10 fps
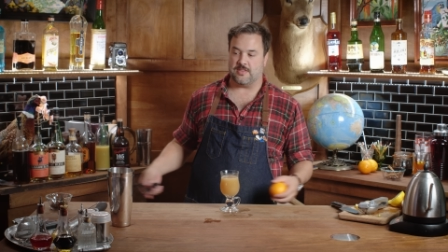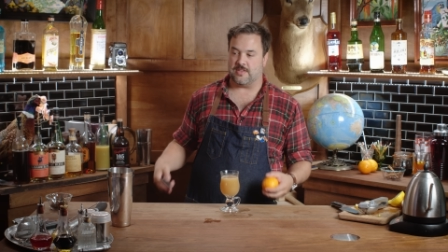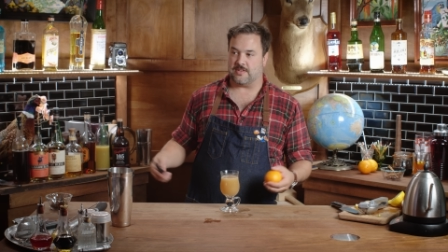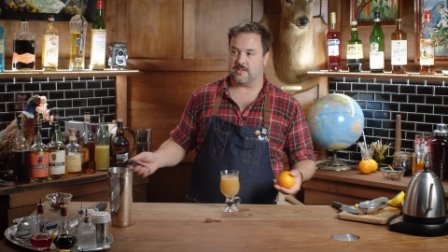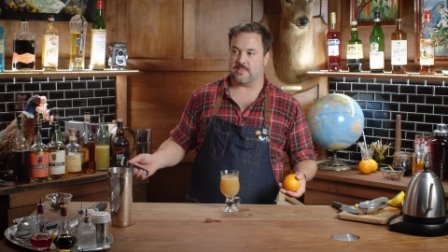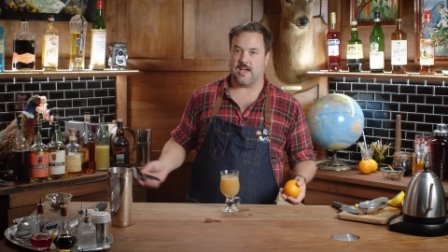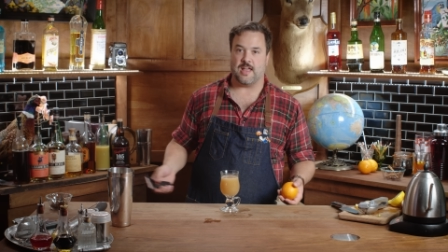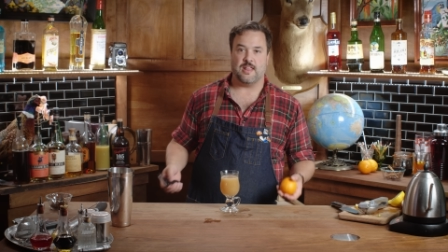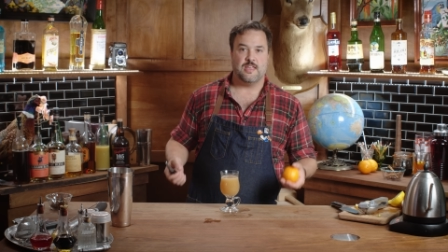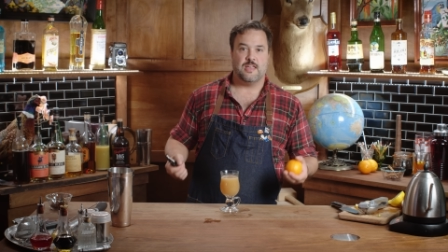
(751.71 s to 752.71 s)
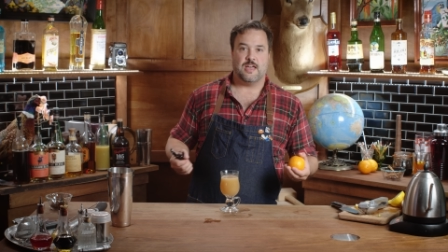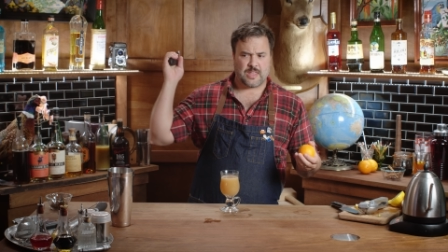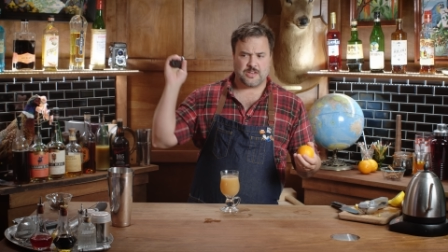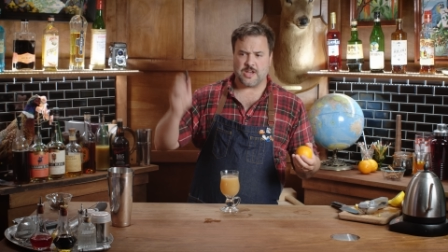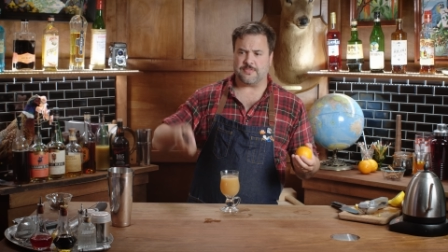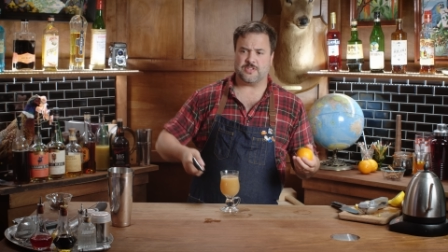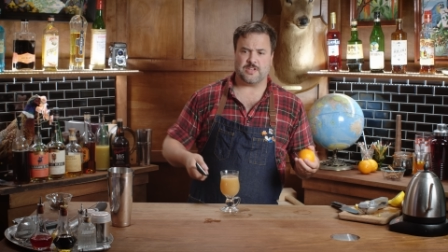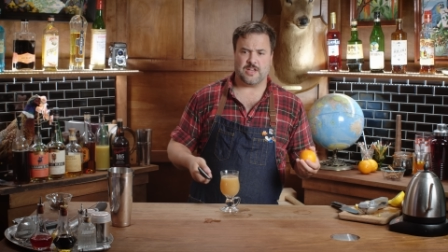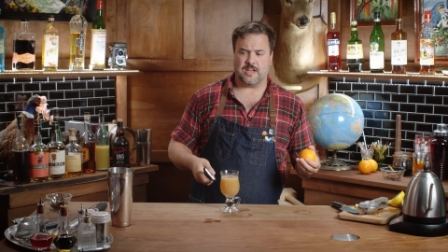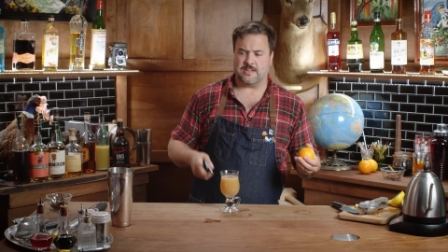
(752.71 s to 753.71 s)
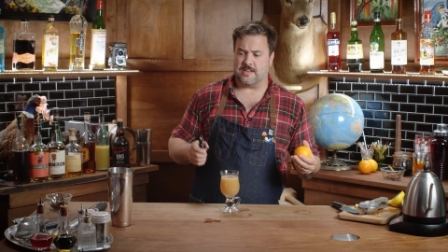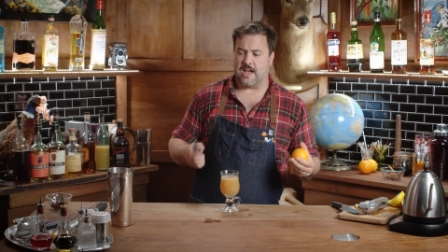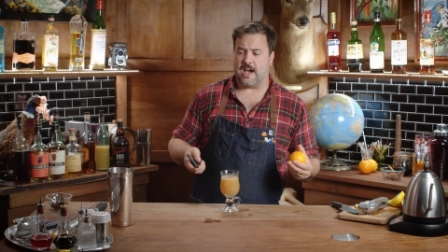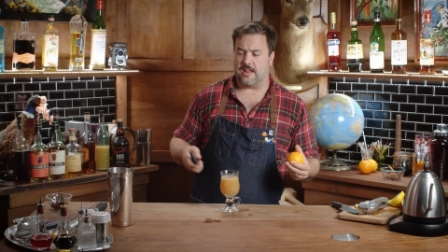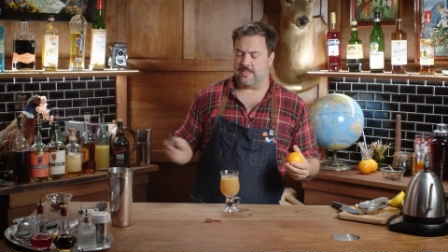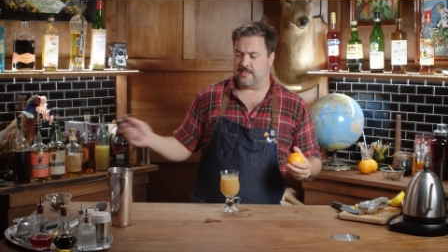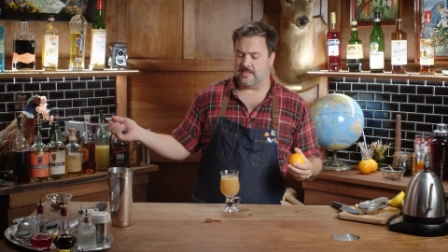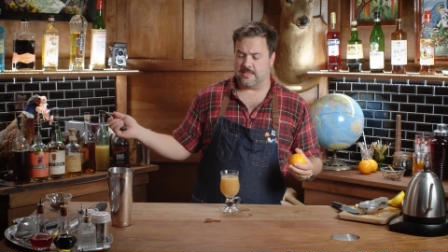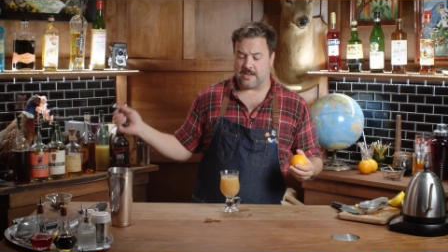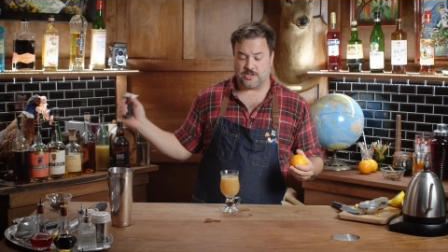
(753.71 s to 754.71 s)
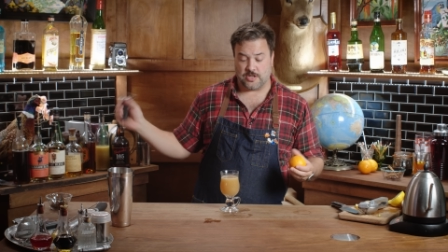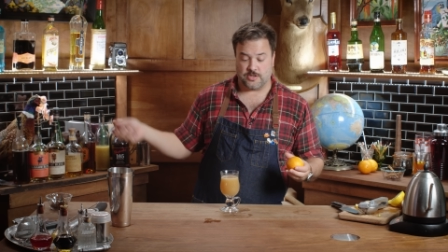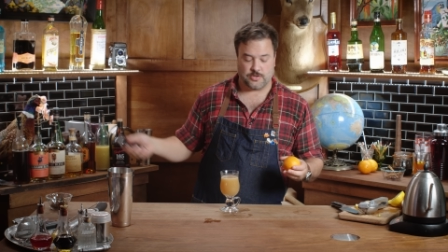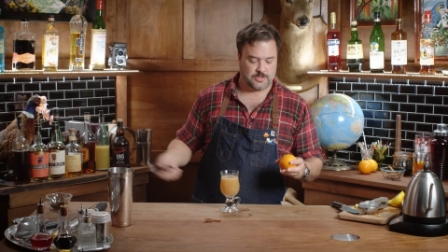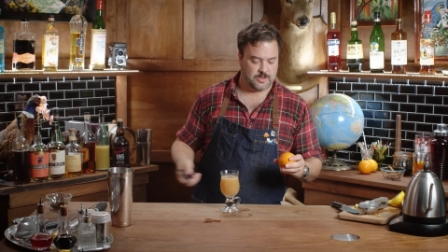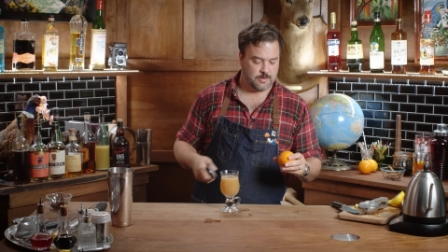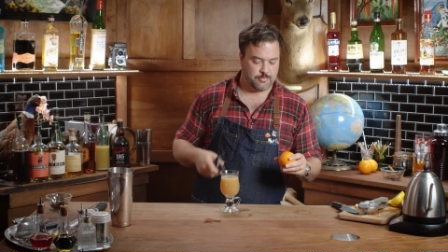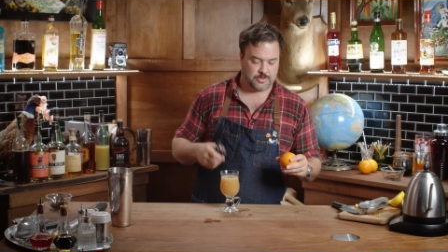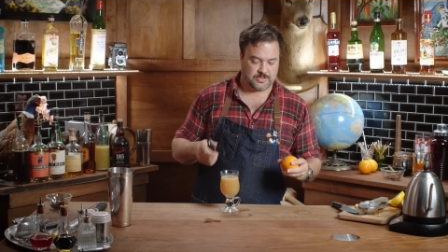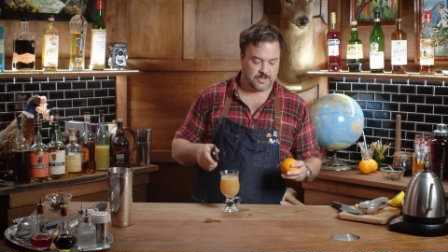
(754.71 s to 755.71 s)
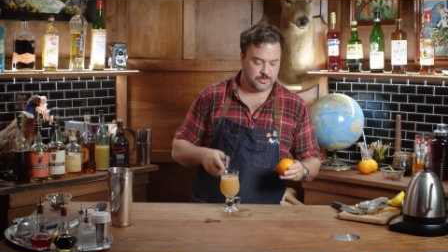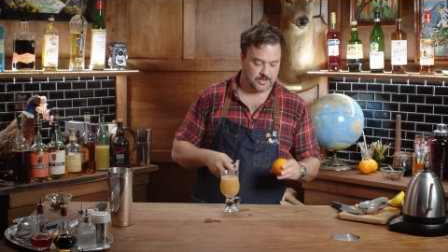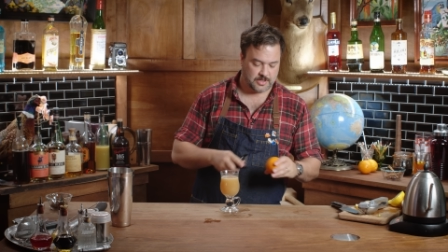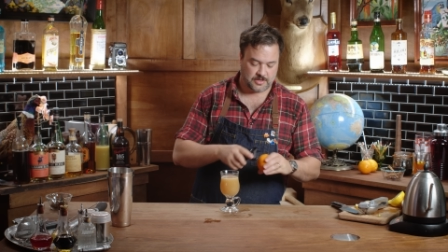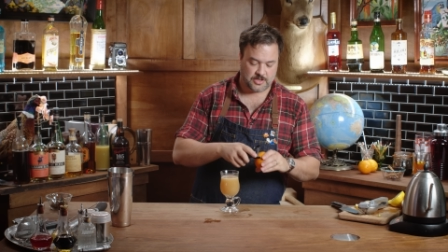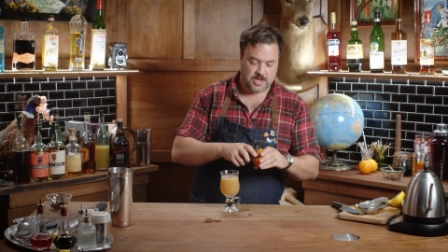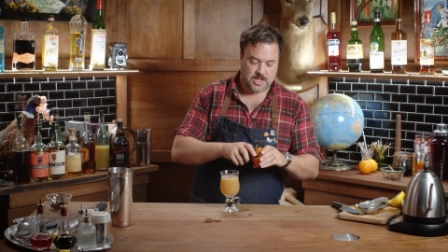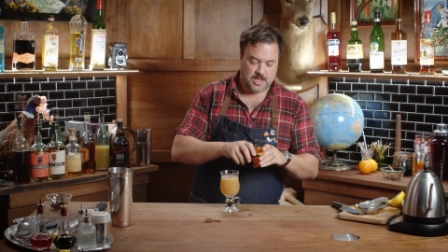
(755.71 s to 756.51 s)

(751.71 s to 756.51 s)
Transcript: and things like that. Jeff's uh, did not, other than that ginger syrup, which is an interesting touch.